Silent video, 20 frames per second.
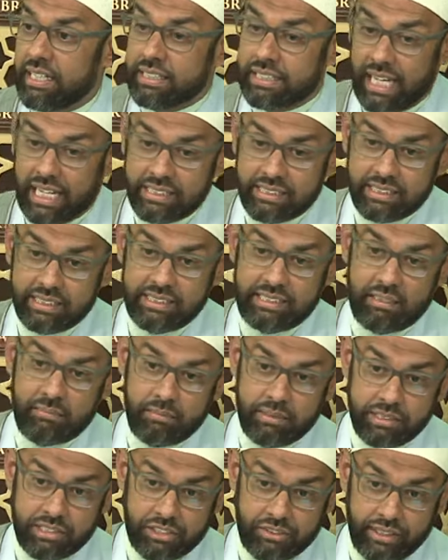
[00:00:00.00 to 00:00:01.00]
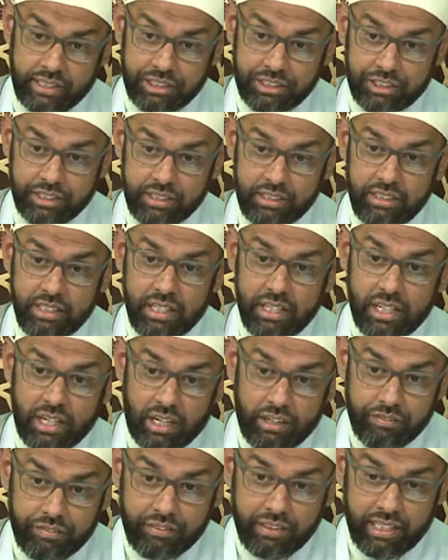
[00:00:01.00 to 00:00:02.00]
That's a demonstration
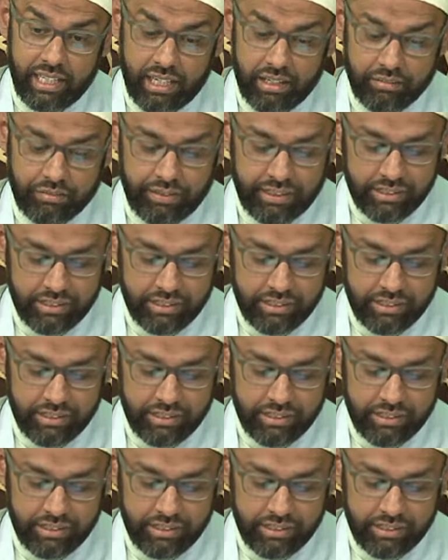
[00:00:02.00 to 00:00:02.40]
of love.